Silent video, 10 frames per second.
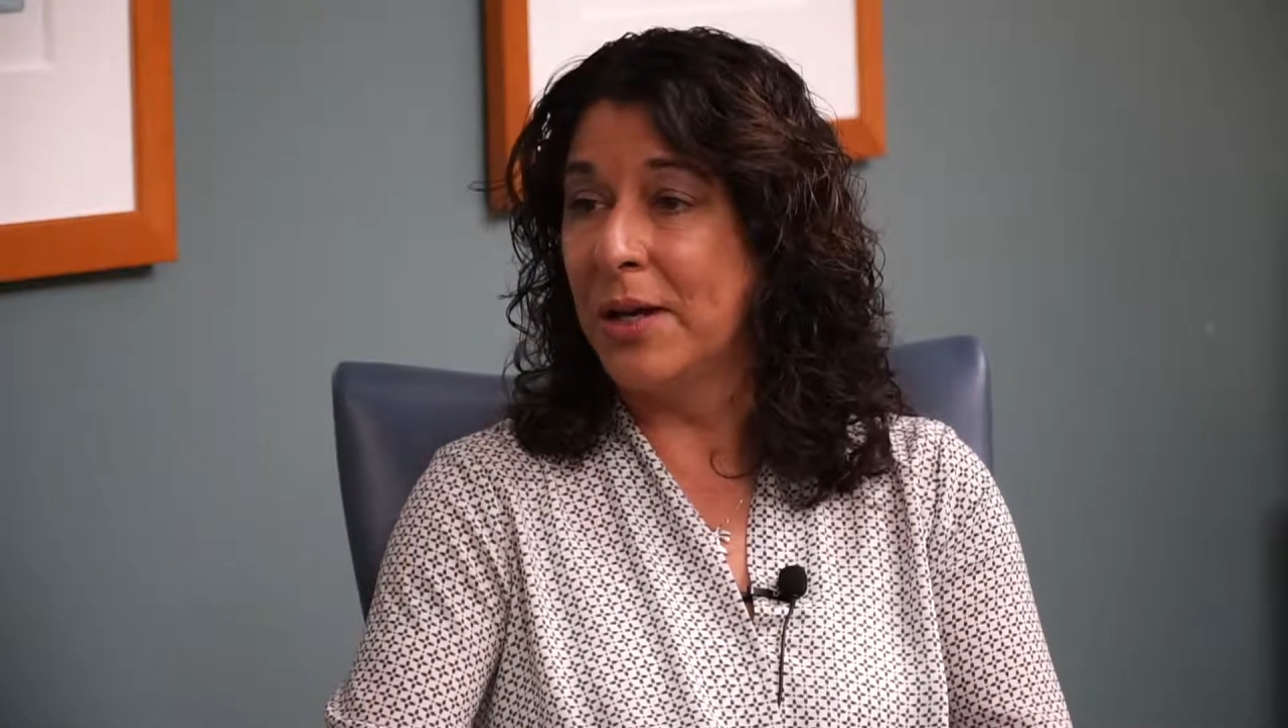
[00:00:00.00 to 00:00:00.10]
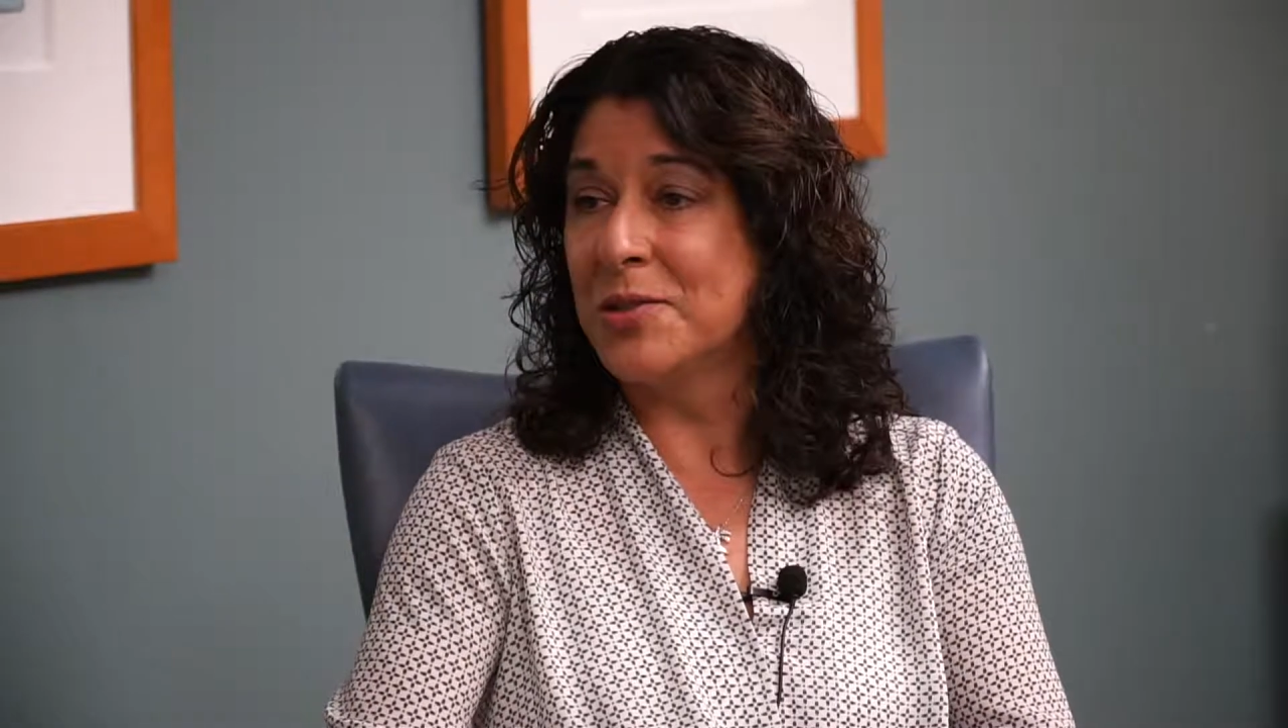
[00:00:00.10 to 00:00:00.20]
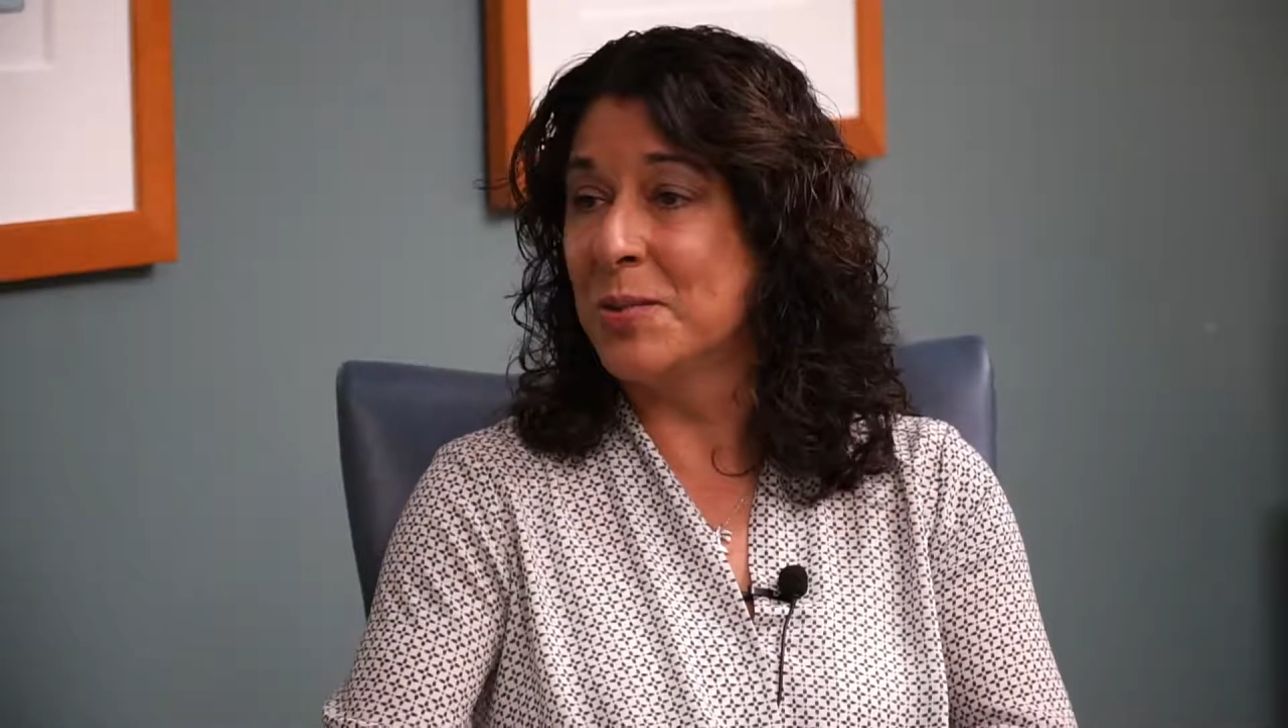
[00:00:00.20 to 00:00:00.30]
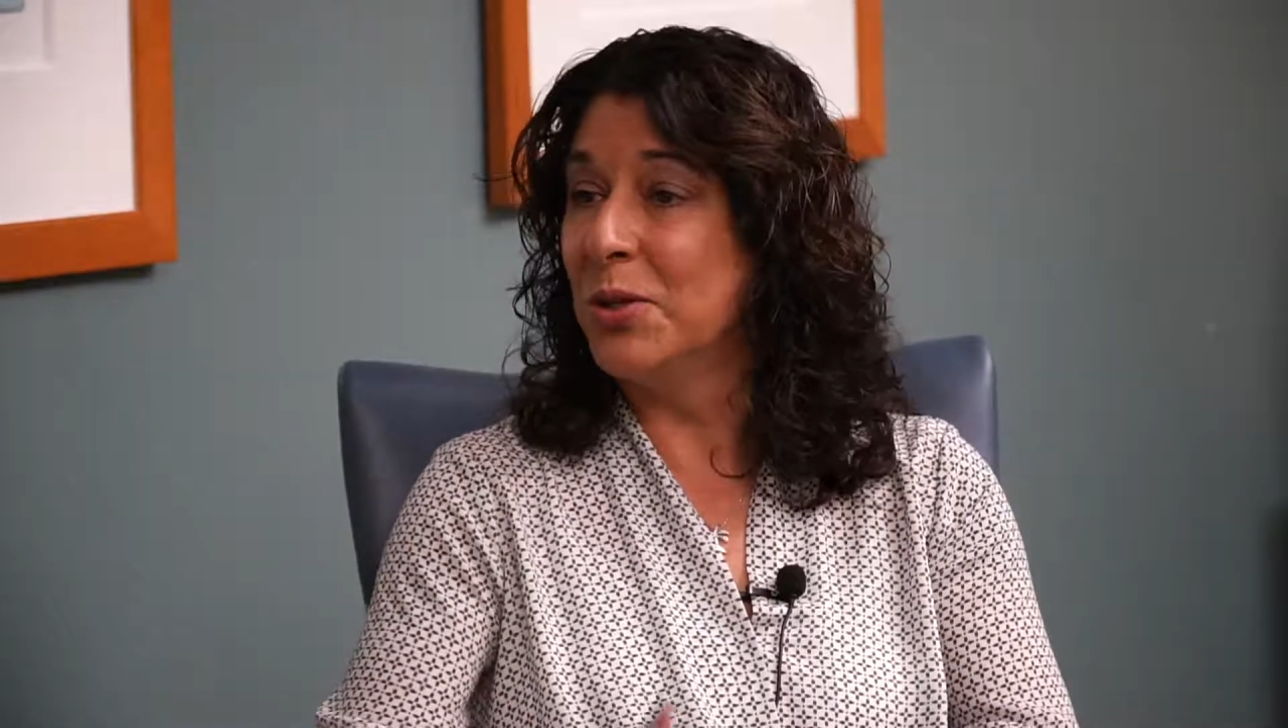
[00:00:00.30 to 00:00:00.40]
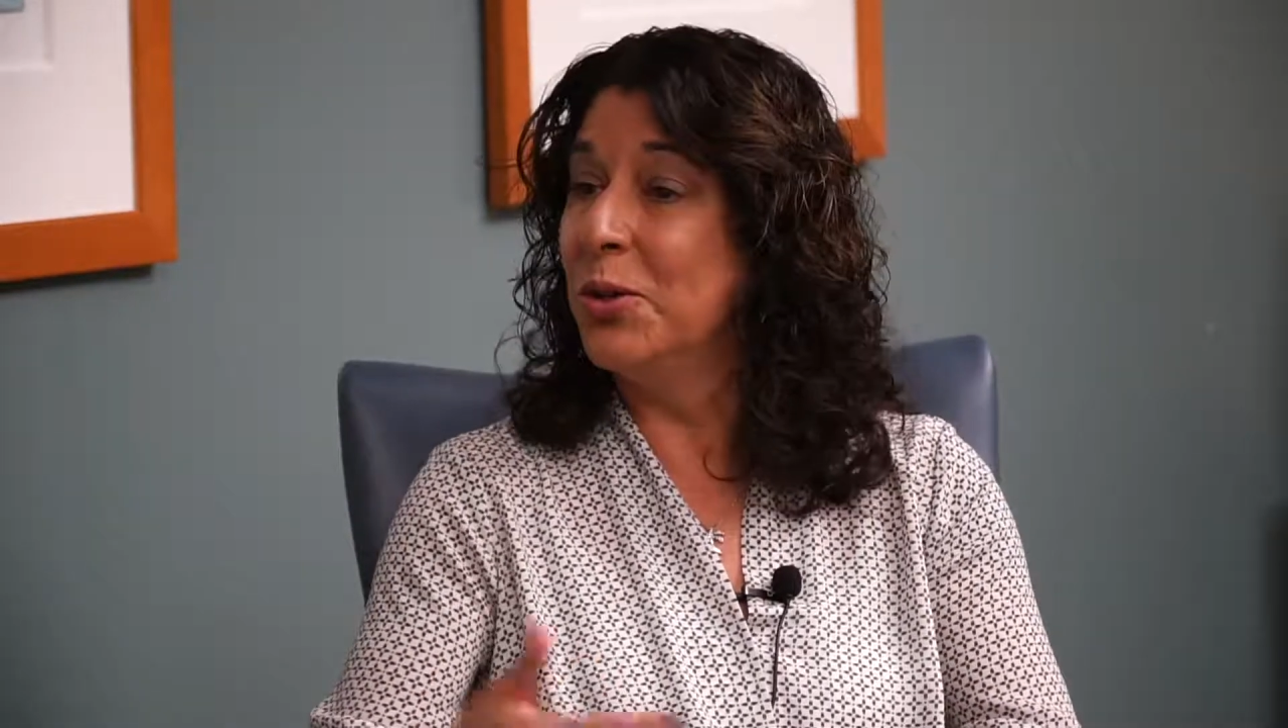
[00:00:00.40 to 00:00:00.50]

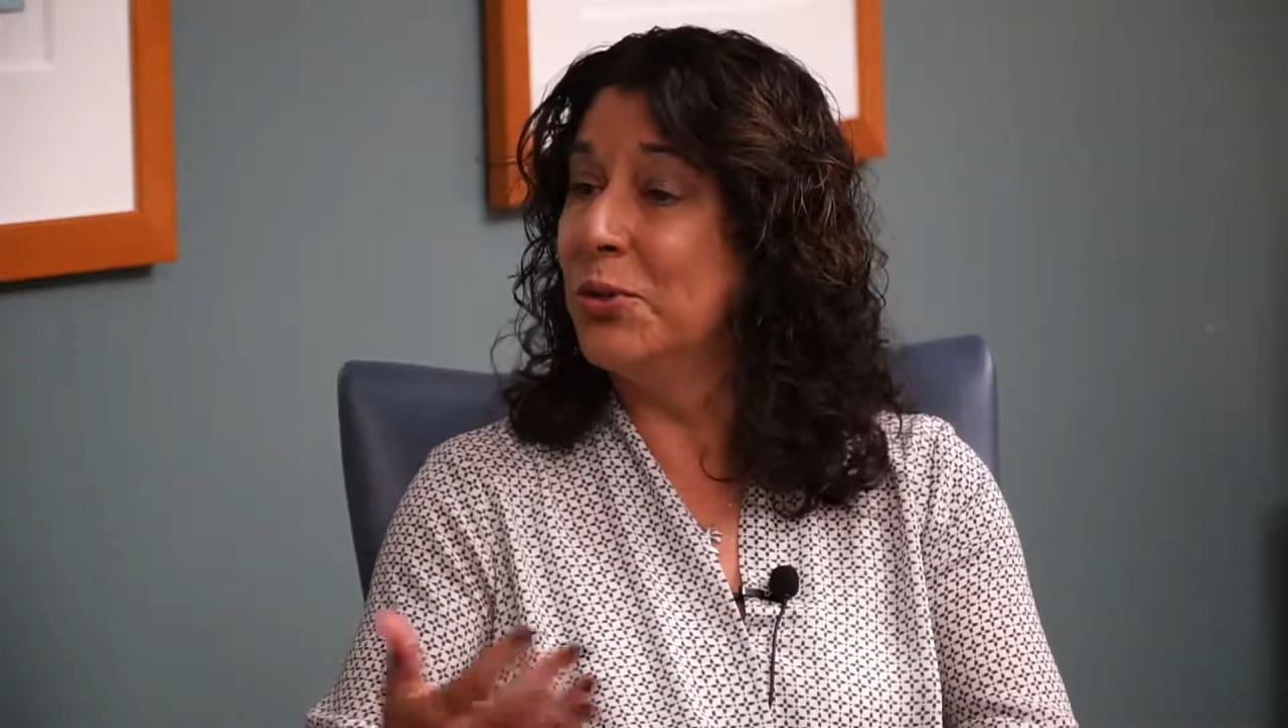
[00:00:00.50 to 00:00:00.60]
husband,